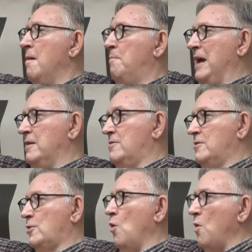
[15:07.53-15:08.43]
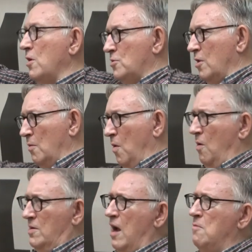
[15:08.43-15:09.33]
paint slogans on the
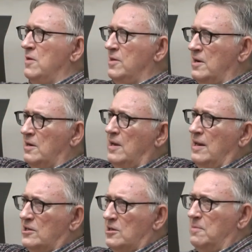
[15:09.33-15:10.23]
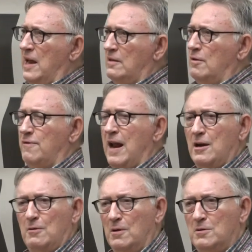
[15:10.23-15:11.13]
wall, down with the dictatorship, death to
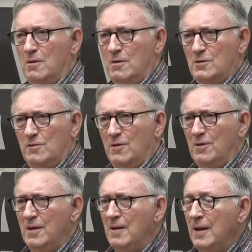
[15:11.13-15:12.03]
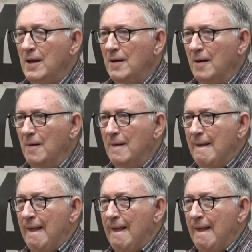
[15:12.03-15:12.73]
Franco, and so on and so forth, you know.